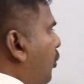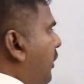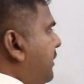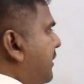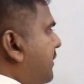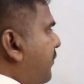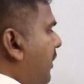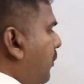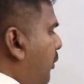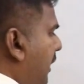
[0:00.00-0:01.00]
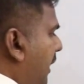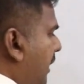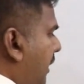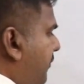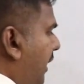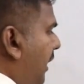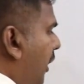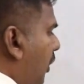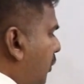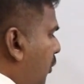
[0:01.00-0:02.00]
two digits. Put a dot
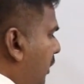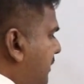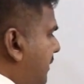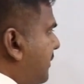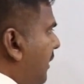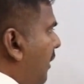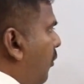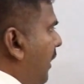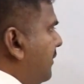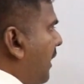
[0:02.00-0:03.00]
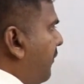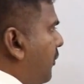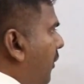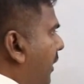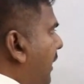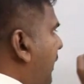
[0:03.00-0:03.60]
after two digits. What is left over